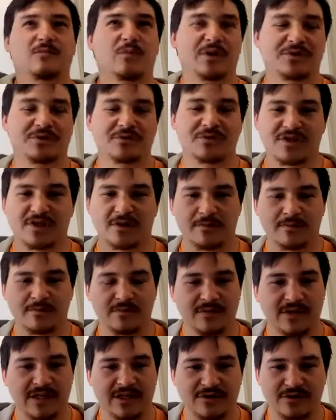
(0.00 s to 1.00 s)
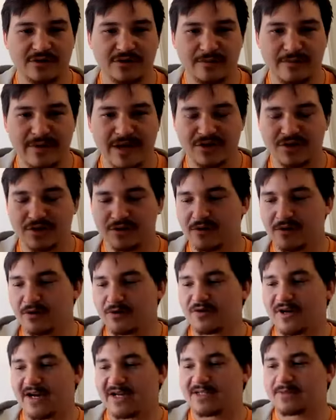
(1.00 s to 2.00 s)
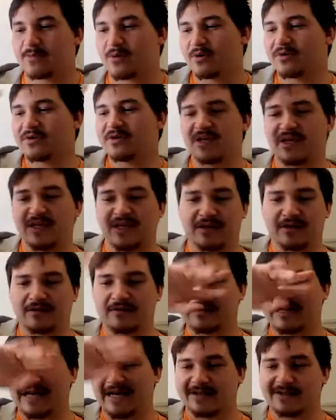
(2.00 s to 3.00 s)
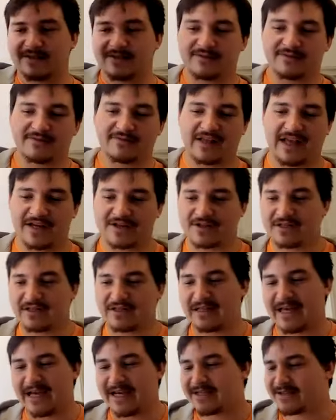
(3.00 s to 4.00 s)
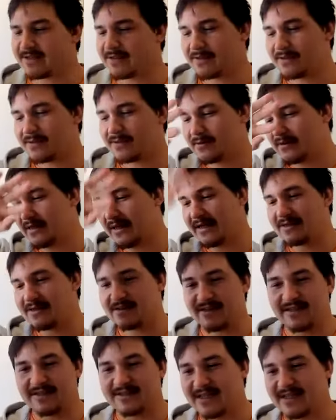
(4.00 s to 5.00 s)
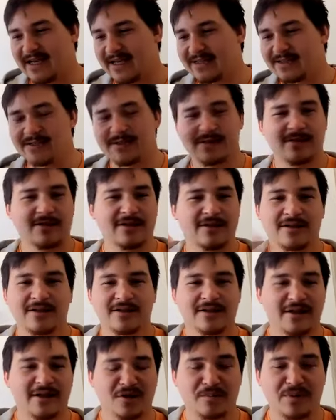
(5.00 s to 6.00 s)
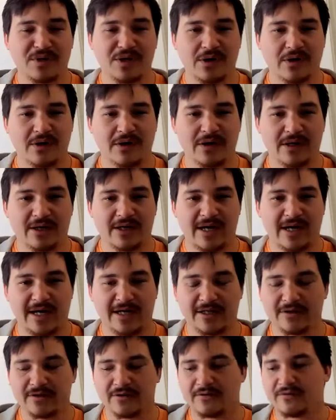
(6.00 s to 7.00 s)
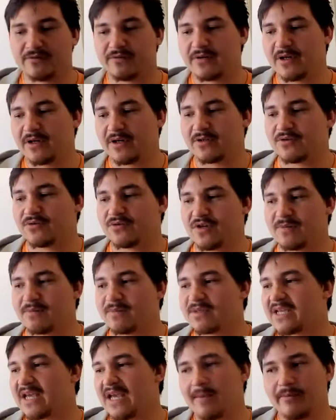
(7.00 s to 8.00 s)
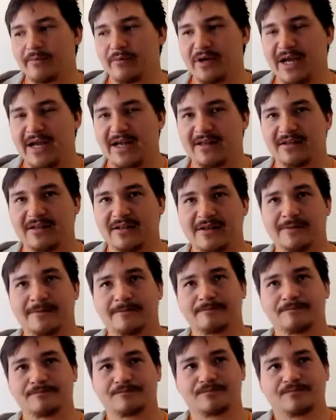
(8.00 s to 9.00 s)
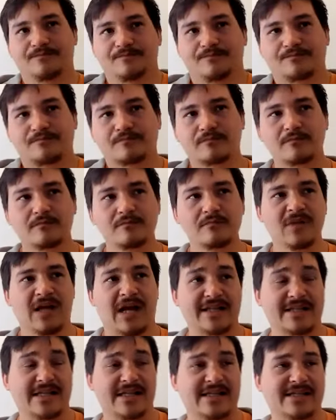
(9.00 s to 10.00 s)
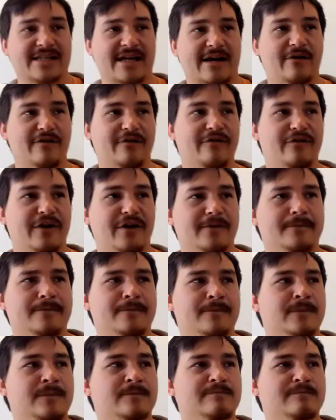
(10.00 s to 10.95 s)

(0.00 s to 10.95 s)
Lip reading: went through some interdimensional transport thing, lights, flashing lights, lights, lights, lights, then appeared in a kind of dreamscape reality. That's at least how it felt.